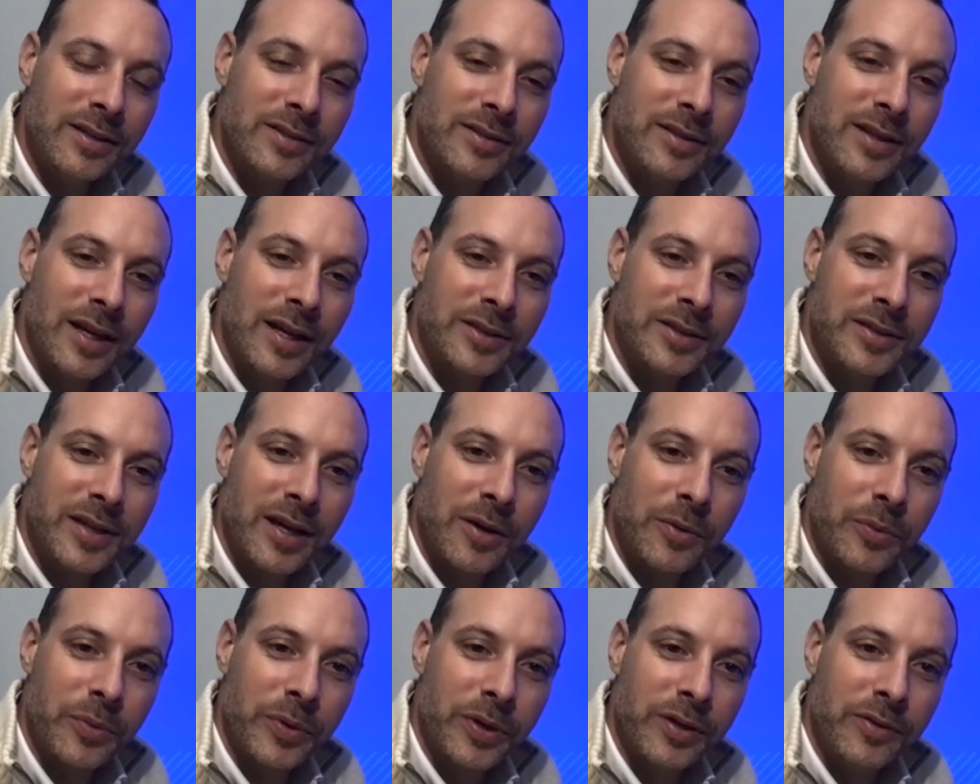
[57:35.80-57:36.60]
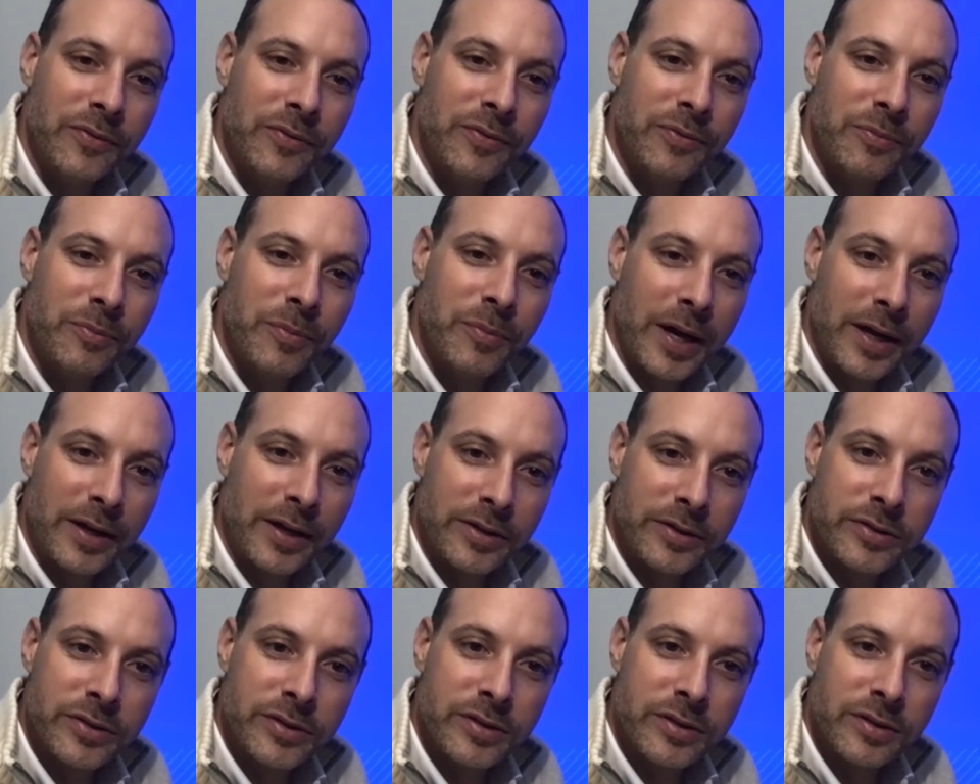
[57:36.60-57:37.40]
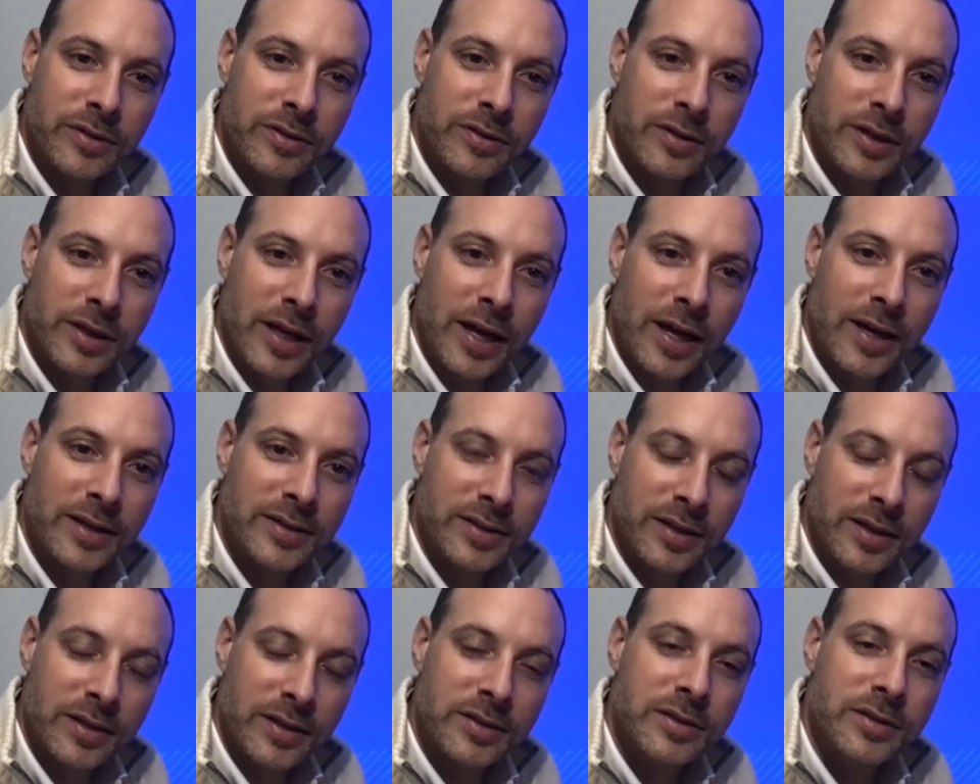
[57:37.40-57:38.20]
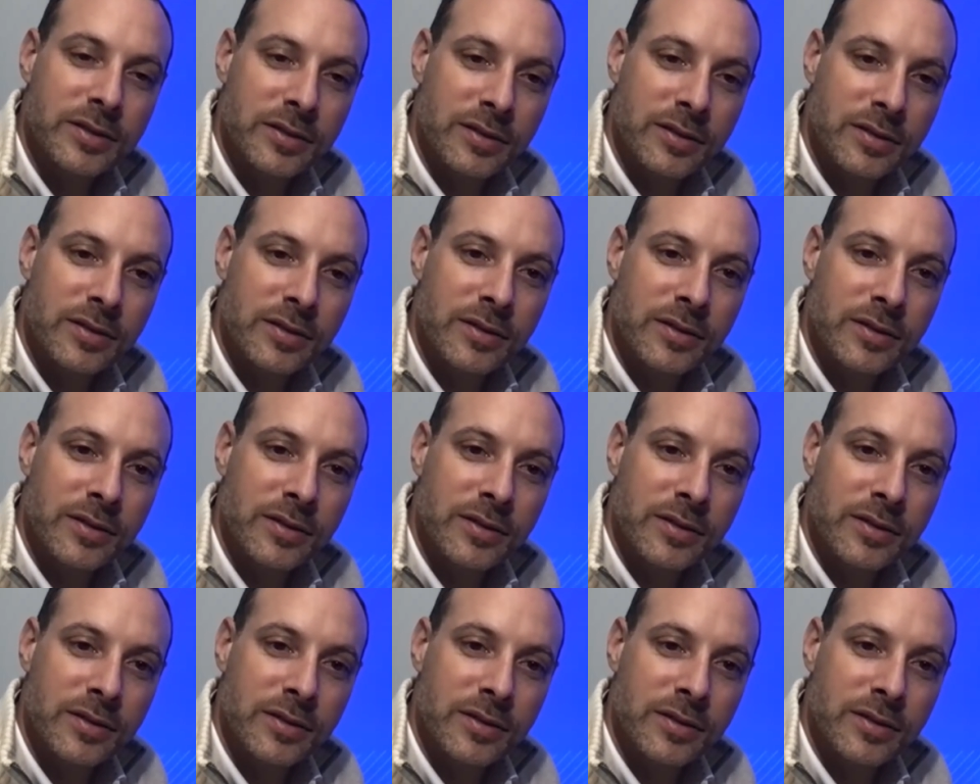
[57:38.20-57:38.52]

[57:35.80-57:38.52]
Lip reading: that's how we've managed the assets.